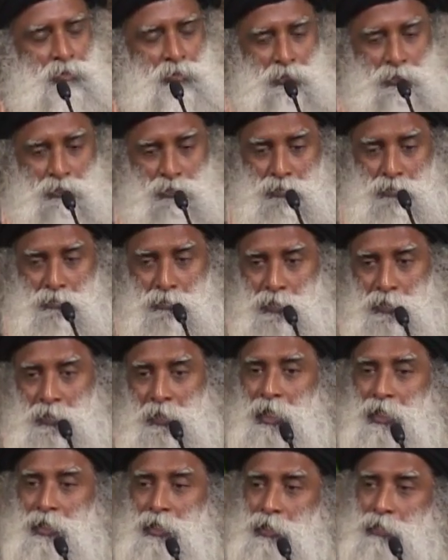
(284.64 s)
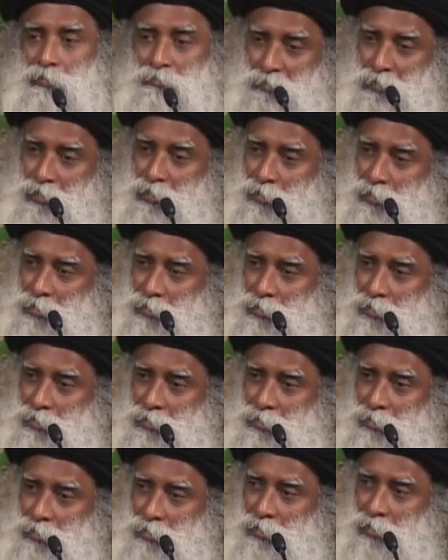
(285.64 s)
The womb created the
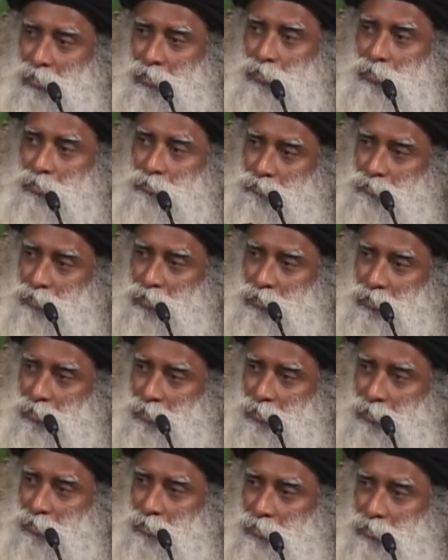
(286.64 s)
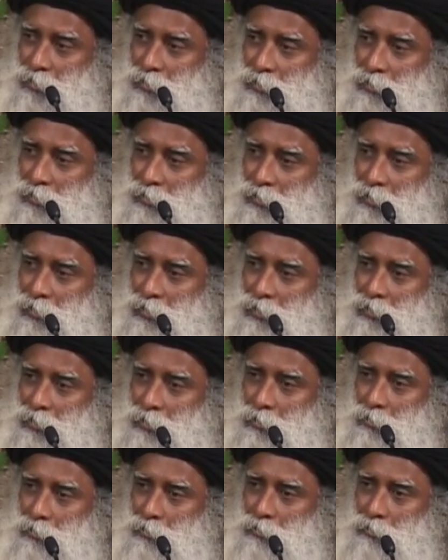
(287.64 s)
fetus. The fetus
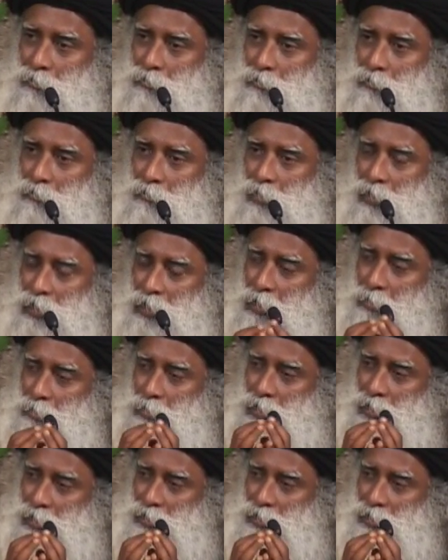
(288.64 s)
became a